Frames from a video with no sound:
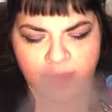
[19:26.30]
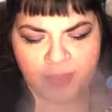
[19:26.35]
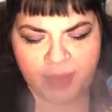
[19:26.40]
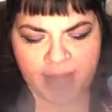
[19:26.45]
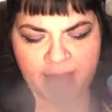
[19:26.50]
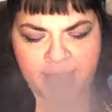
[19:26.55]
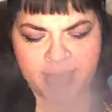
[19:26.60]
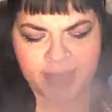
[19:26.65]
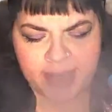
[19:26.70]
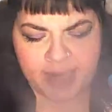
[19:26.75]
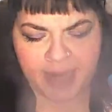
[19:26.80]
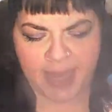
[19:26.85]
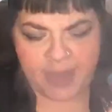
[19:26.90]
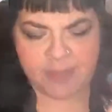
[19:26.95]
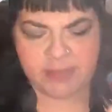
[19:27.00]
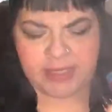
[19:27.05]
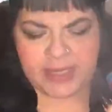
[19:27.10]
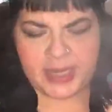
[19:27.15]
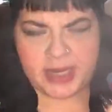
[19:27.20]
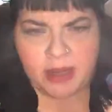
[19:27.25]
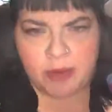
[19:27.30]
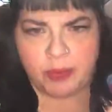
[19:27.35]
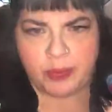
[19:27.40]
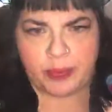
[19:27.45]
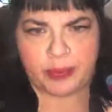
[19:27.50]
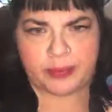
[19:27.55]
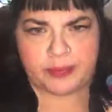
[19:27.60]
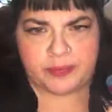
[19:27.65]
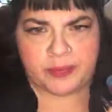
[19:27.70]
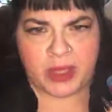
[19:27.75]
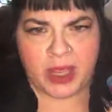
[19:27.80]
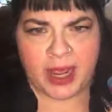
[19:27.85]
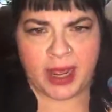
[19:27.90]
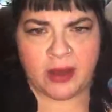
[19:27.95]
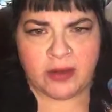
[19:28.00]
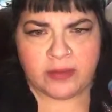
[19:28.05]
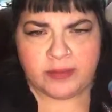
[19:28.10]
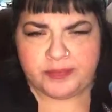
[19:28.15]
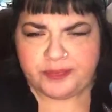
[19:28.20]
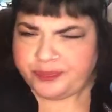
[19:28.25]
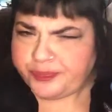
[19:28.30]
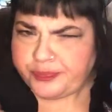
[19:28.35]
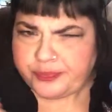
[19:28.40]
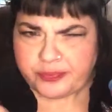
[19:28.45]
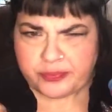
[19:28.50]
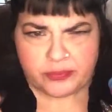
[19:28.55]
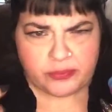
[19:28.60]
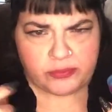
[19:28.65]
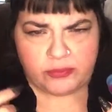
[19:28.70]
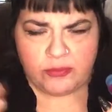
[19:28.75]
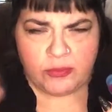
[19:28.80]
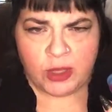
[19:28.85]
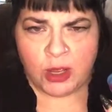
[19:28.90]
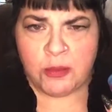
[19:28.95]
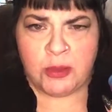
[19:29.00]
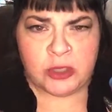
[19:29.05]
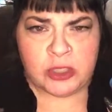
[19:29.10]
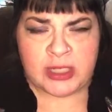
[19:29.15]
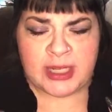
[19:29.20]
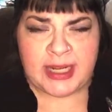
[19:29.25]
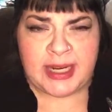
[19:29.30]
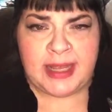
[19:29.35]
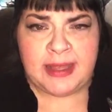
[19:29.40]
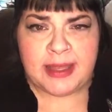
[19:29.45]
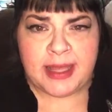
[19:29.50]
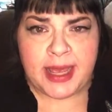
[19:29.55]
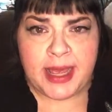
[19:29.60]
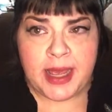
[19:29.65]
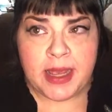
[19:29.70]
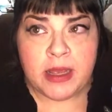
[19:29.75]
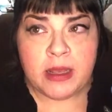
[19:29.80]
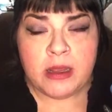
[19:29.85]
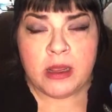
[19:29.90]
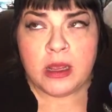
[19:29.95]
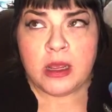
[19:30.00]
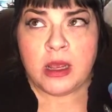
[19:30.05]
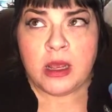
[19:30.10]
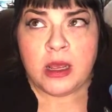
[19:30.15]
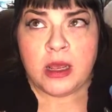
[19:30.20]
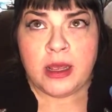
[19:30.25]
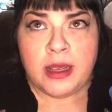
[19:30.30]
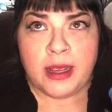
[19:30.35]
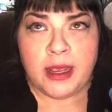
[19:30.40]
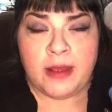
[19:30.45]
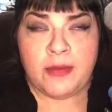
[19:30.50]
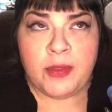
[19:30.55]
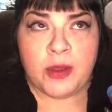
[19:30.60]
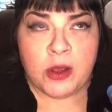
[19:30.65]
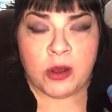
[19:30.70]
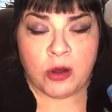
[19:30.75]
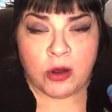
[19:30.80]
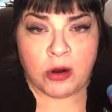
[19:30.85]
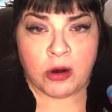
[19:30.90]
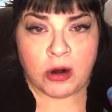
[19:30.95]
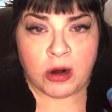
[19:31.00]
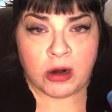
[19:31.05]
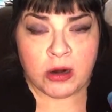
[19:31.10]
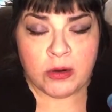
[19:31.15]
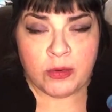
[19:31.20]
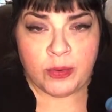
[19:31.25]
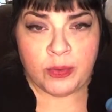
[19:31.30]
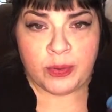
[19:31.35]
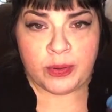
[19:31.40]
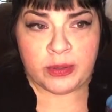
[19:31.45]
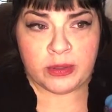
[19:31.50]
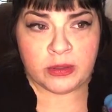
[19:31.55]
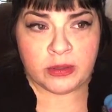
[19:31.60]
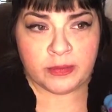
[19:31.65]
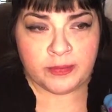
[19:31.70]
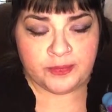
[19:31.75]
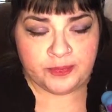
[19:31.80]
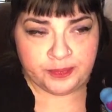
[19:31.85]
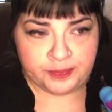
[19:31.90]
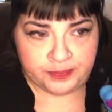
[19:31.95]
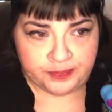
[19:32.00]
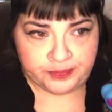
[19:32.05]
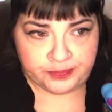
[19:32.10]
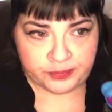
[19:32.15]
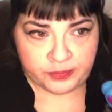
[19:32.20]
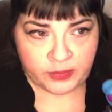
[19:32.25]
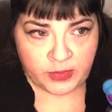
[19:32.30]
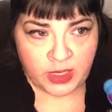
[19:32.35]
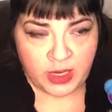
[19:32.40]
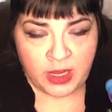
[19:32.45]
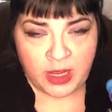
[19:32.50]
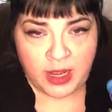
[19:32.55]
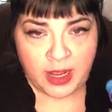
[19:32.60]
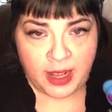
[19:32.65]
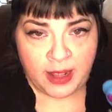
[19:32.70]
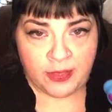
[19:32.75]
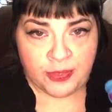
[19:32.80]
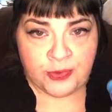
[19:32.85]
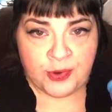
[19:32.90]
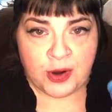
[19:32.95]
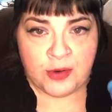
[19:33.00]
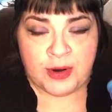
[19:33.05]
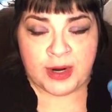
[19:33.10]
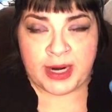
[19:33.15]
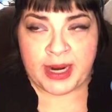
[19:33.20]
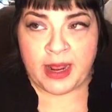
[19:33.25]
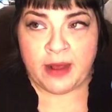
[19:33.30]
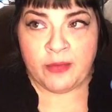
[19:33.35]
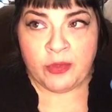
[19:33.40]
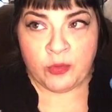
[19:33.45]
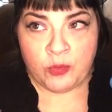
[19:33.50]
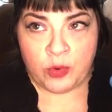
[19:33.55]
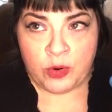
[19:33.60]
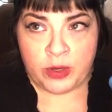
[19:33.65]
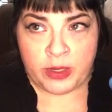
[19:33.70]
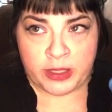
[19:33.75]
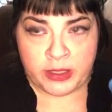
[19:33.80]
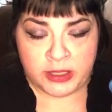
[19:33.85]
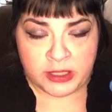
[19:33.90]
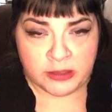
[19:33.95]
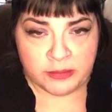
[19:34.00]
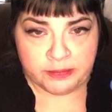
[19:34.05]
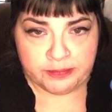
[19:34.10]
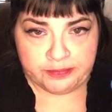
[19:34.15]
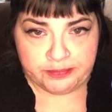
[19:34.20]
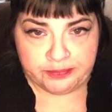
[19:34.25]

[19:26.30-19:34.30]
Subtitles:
They had emptied out most anything in the car and thrown it out in the woods,